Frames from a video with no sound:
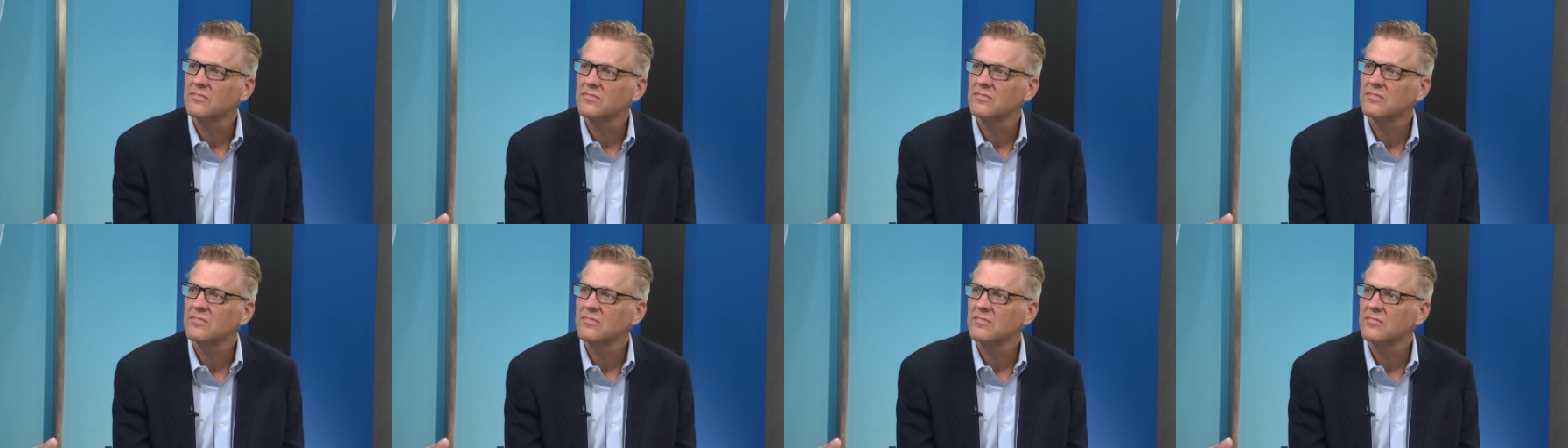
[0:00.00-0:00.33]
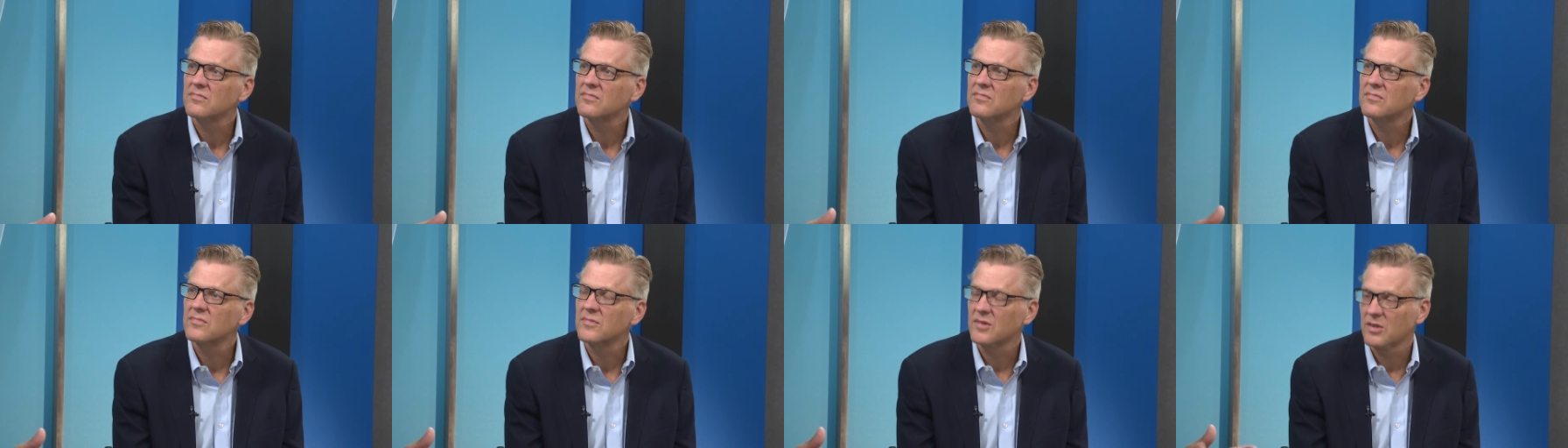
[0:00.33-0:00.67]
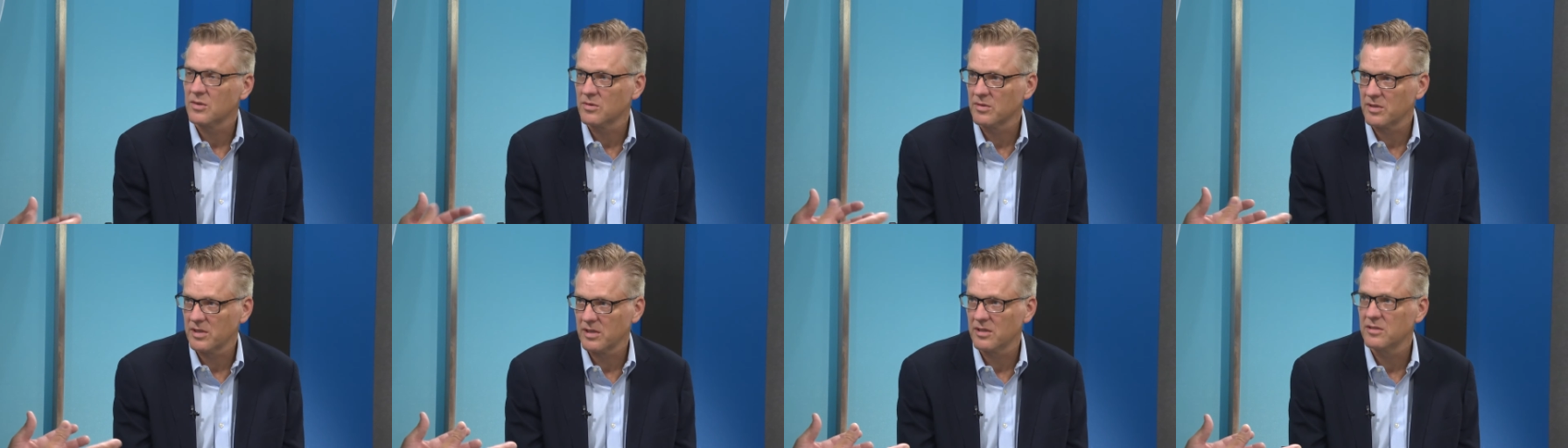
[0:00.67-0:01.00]
training,
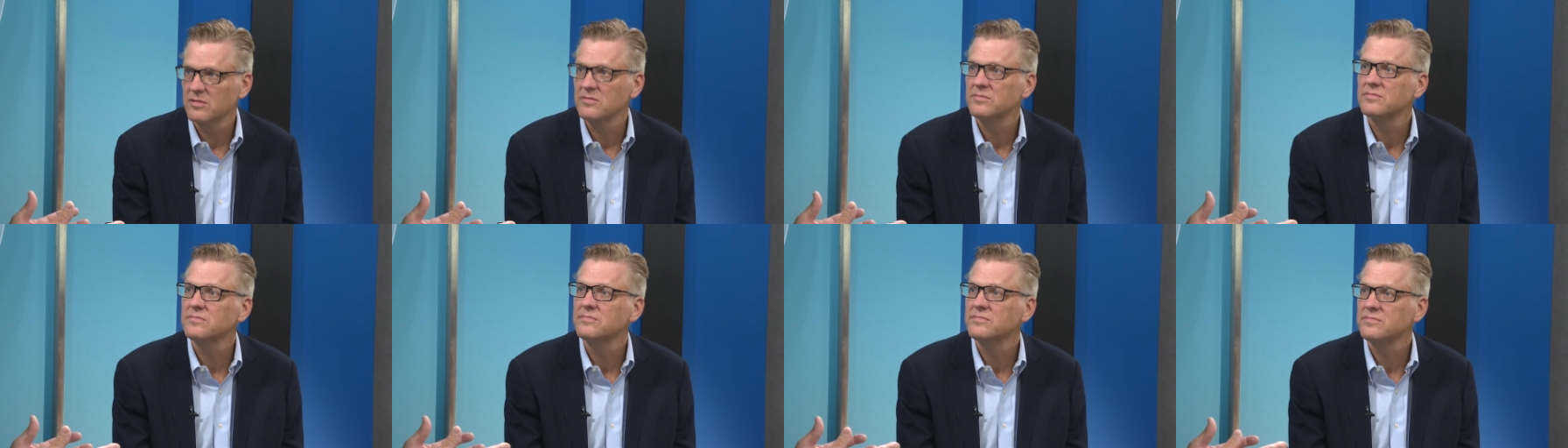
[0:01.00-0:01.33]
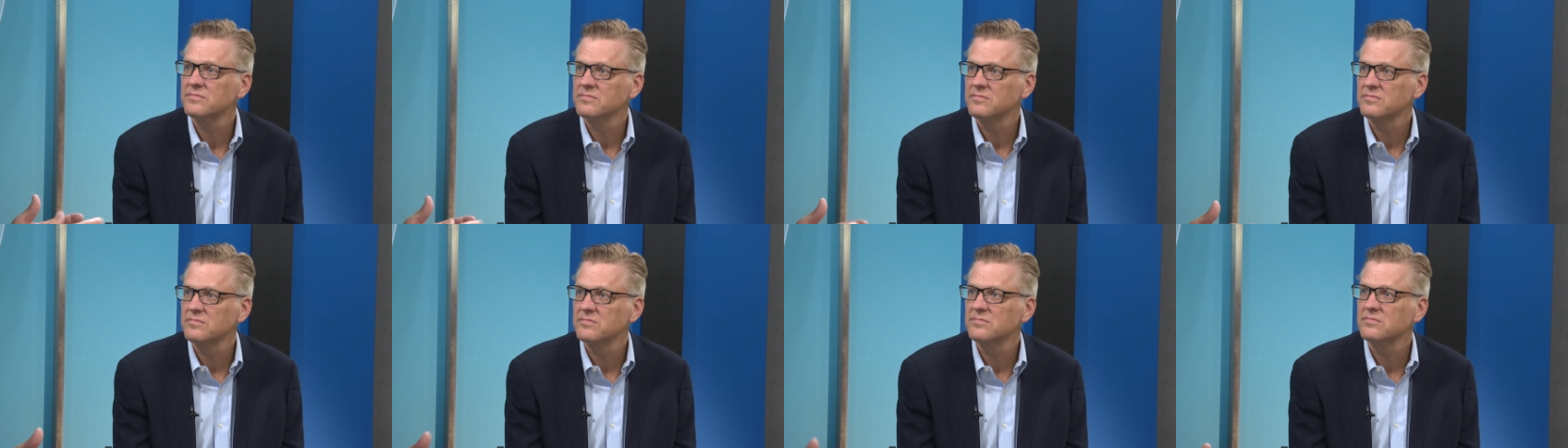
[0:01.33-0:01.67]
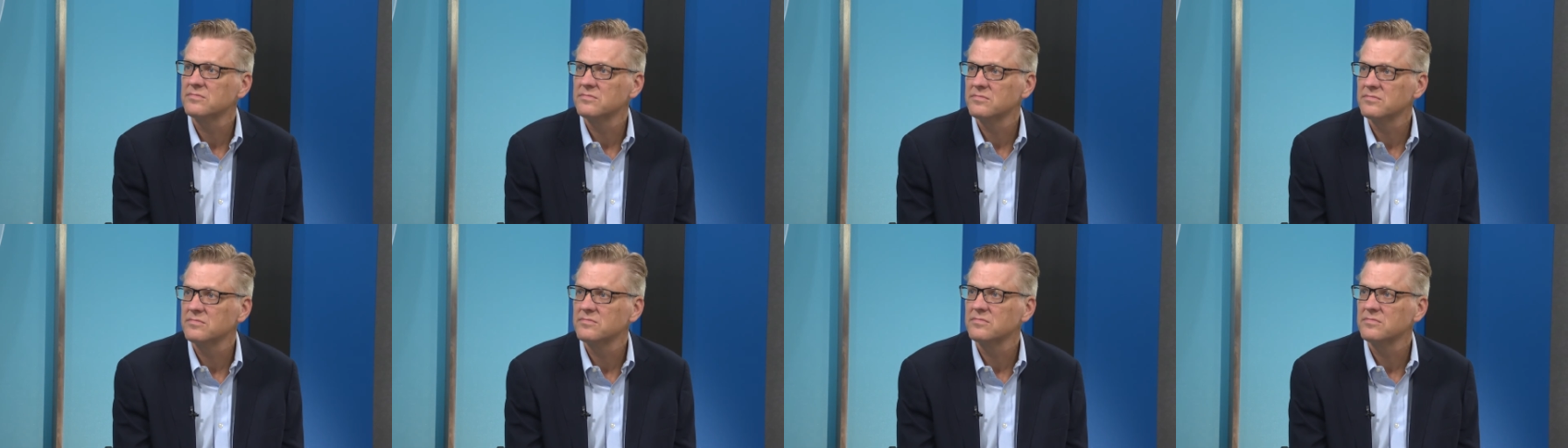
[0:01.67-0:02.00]
expand that training
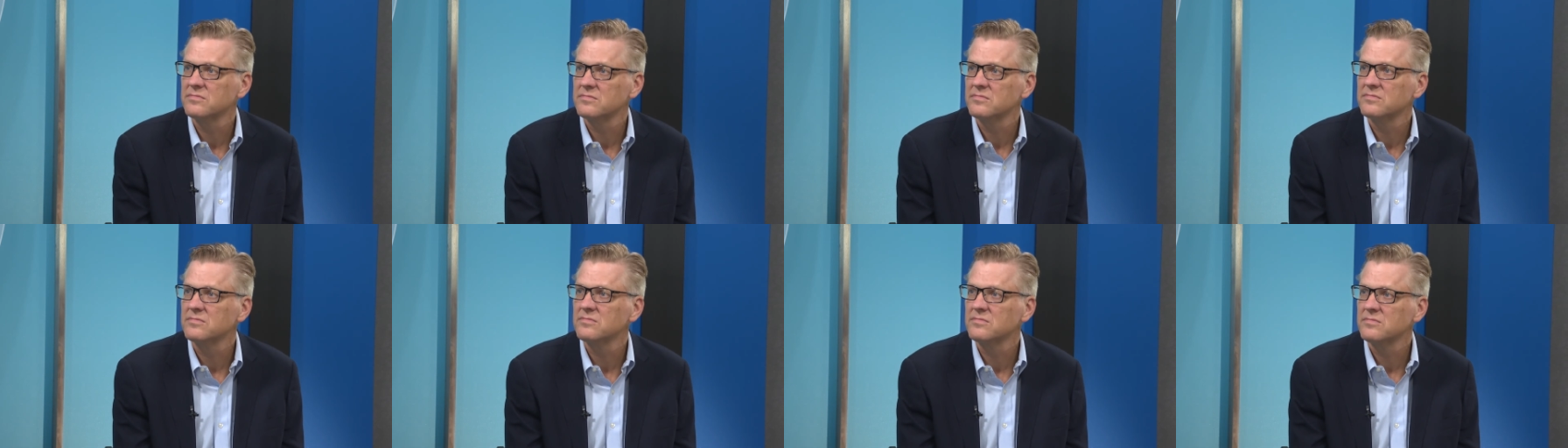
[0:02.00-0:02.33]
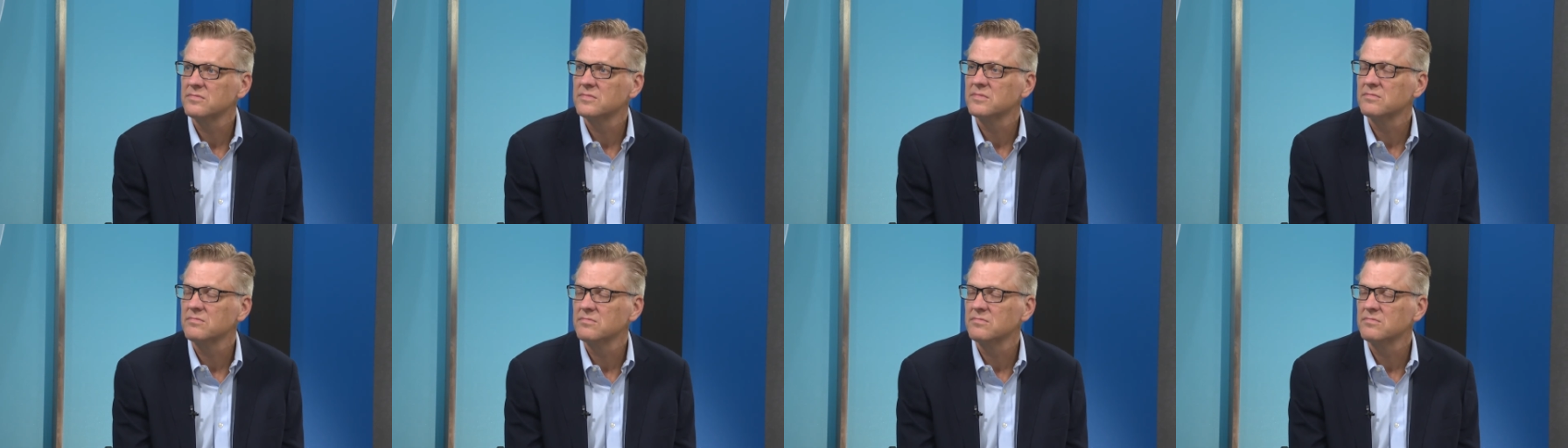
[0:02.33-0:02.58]
portfolio a little bit.